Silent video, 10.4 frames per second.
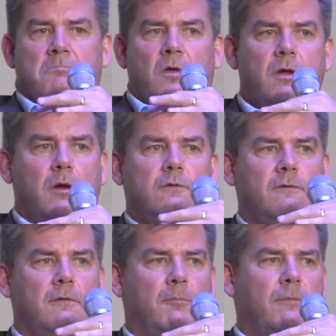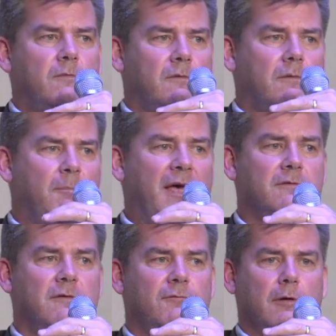you know, to the to the
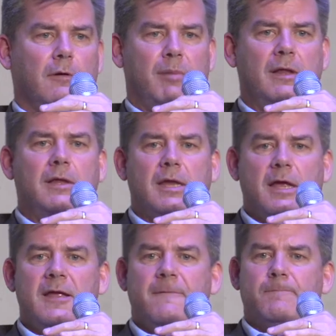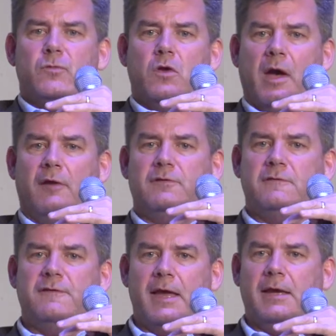best of your ability, you have to
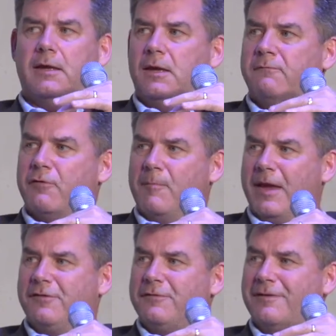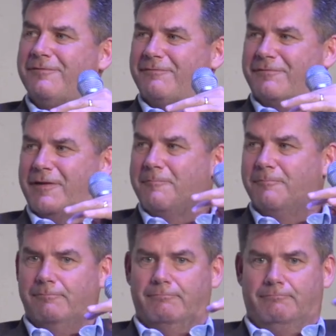take information from
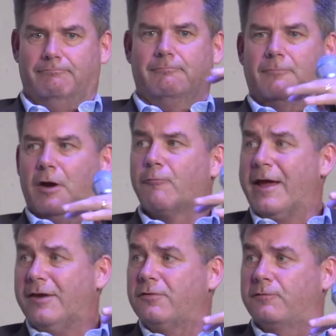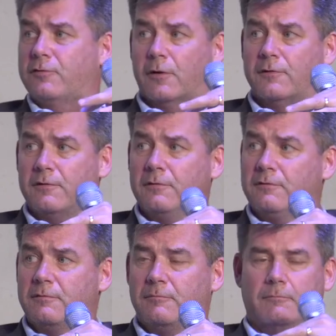a range of sources